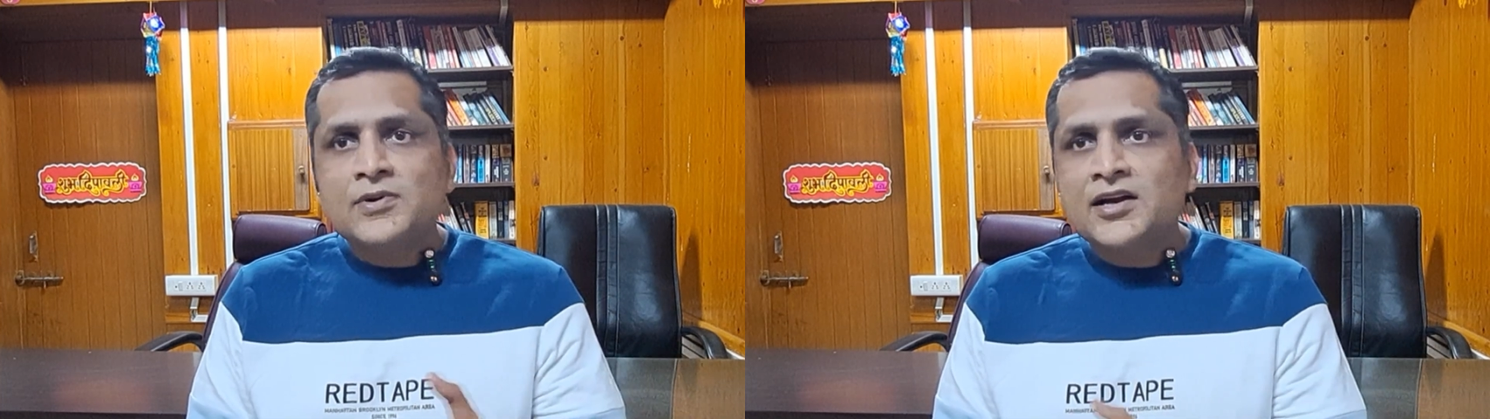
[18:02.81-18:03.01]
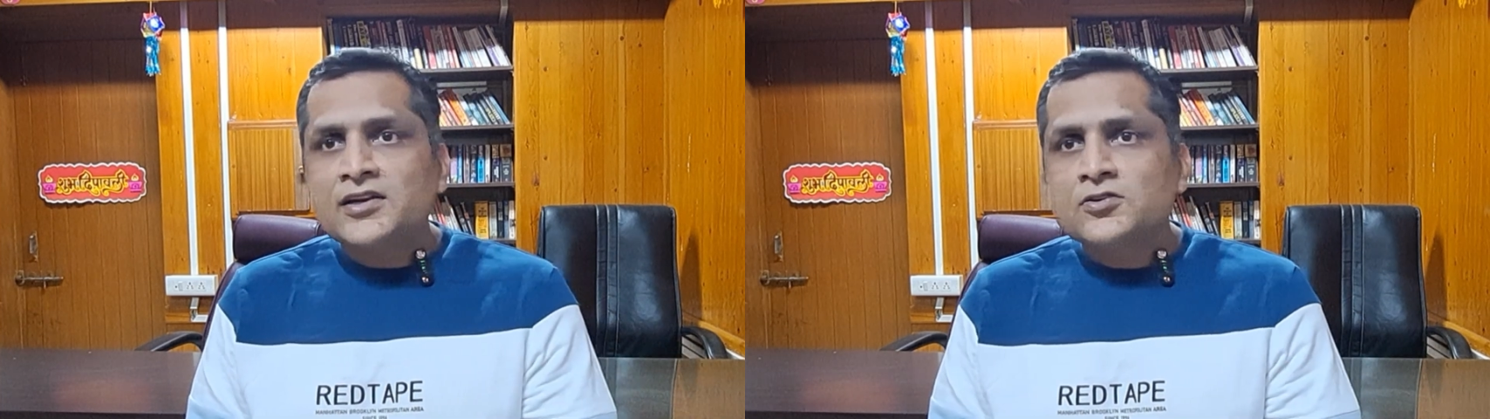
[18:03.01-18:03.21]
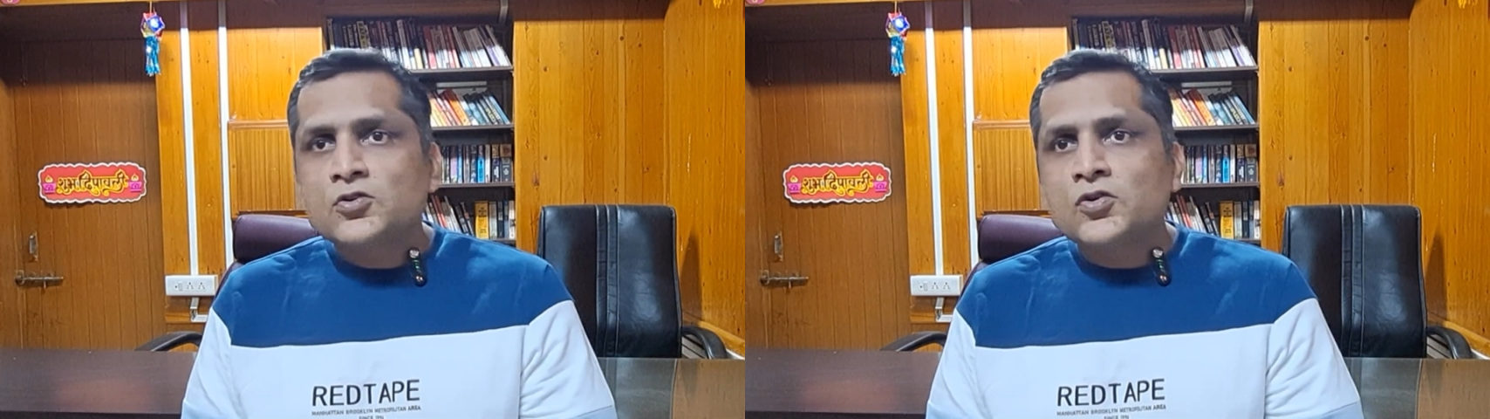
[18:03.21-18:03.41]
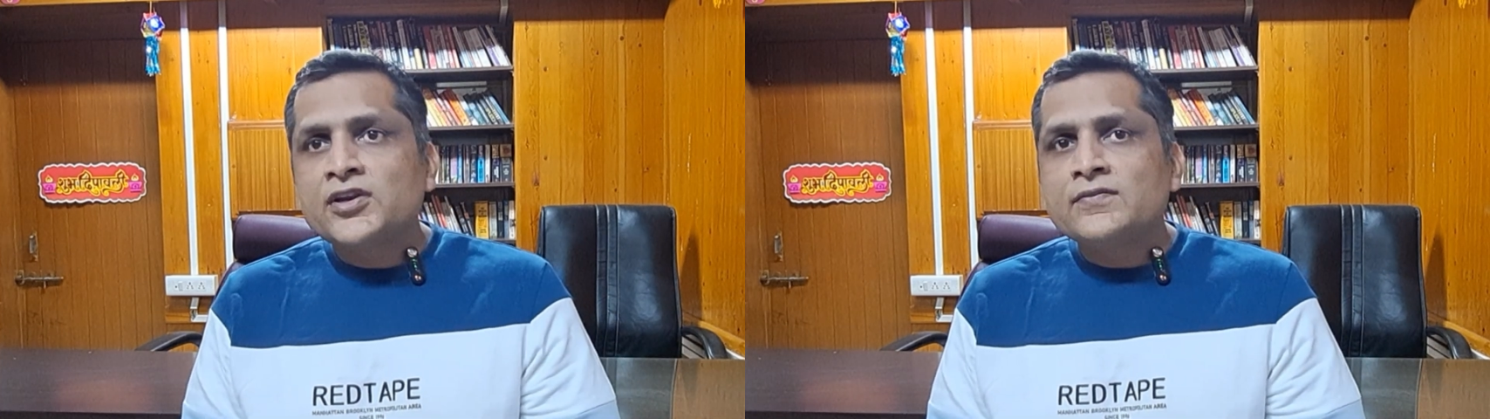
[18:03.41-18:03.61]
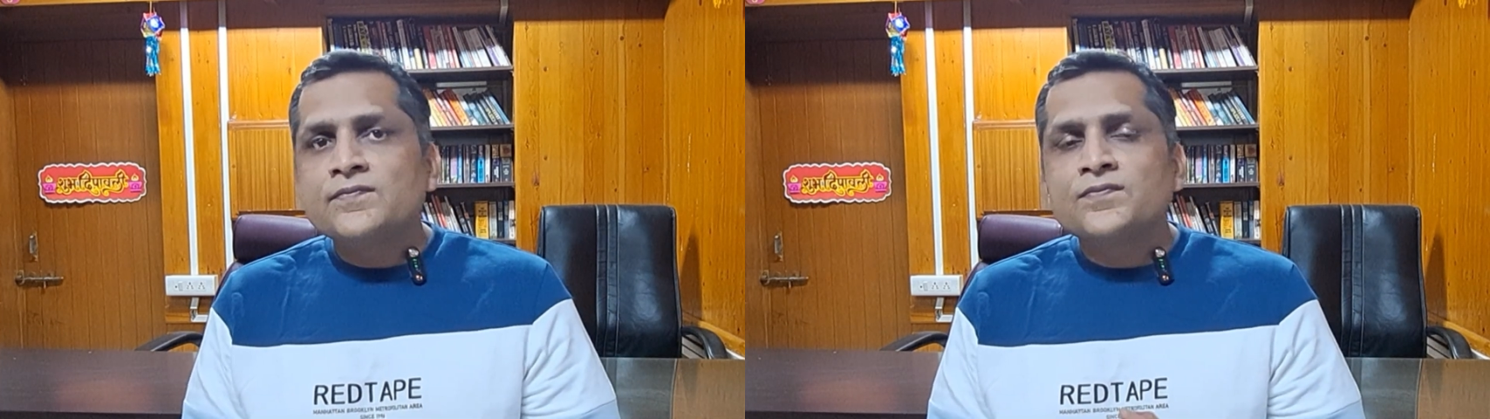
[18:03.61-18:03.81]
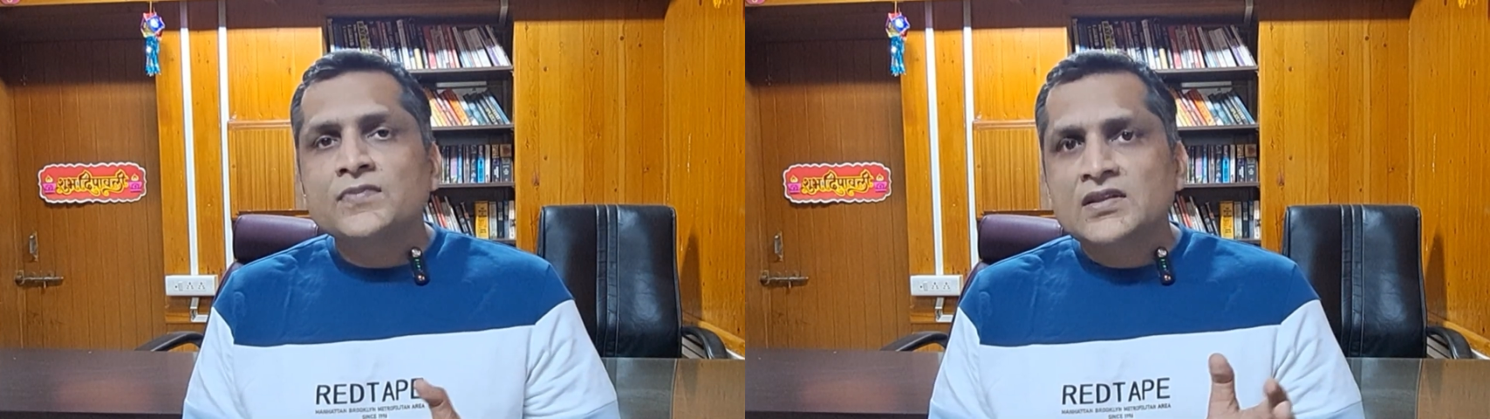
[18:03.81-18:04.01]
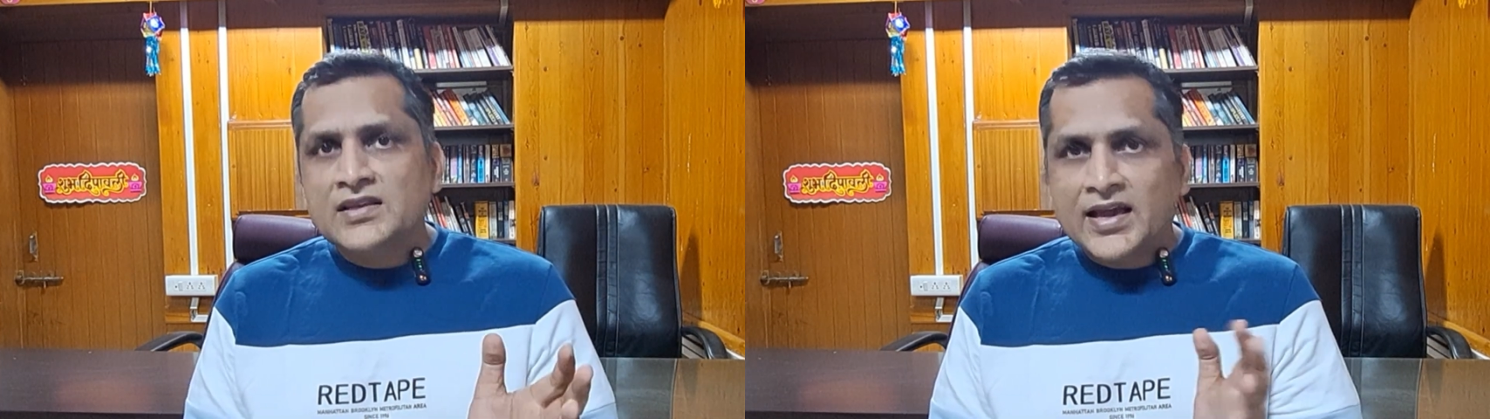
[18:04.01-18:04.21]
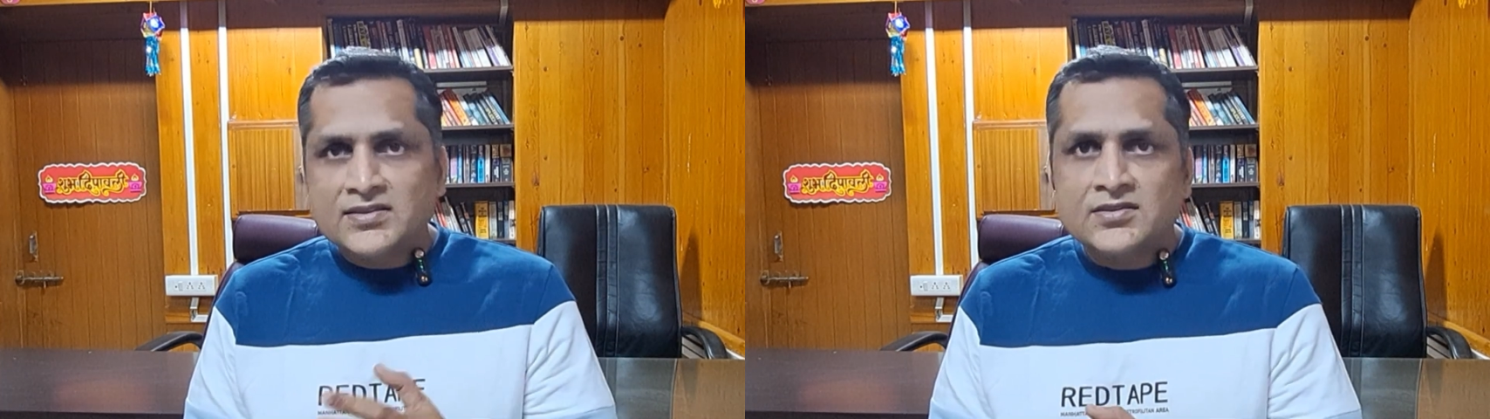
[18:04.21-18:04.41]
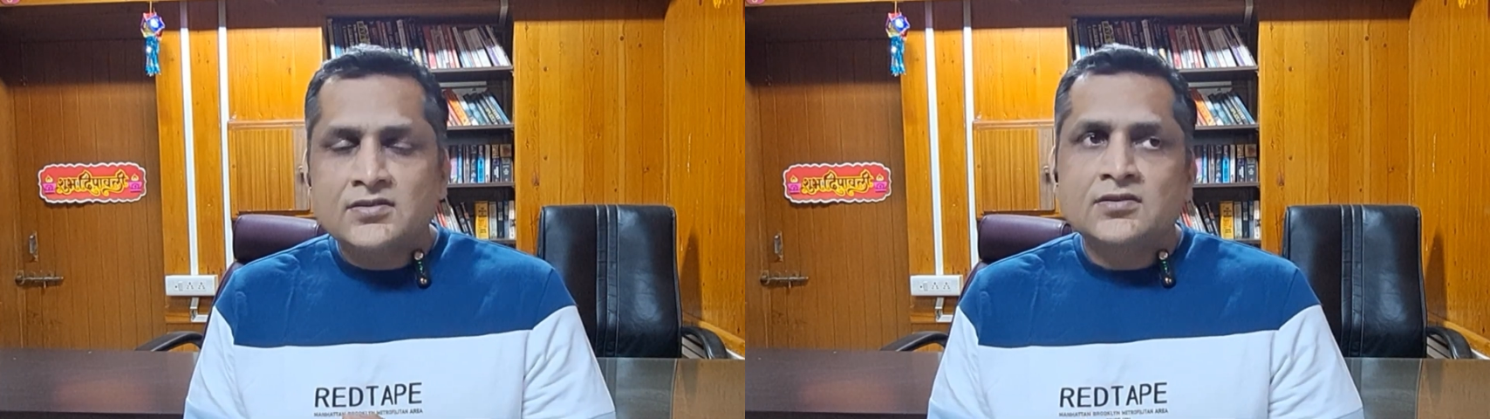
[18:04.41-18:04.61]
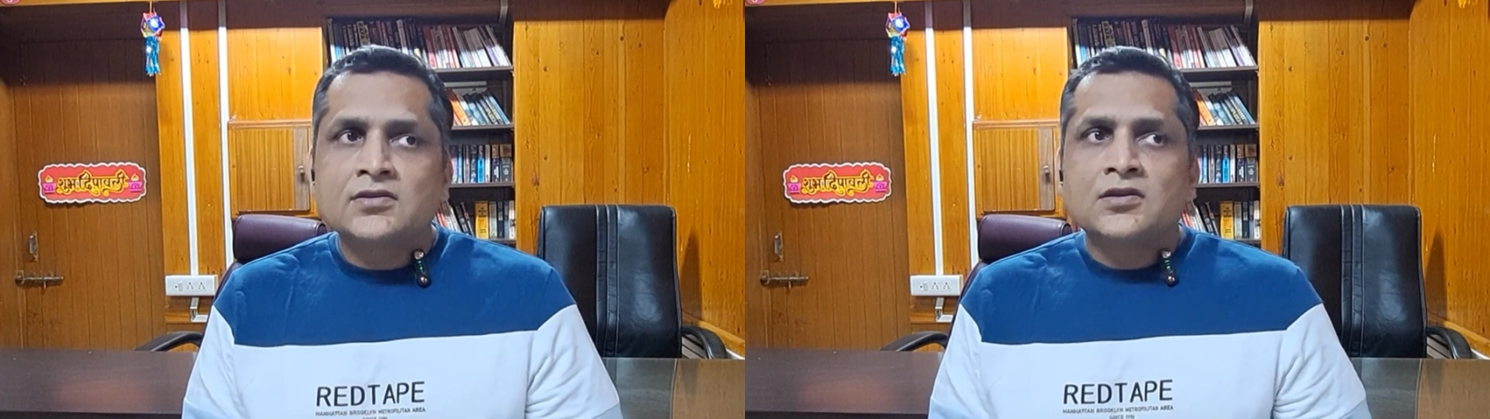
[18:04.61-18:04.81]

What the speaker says: market growing? Yes.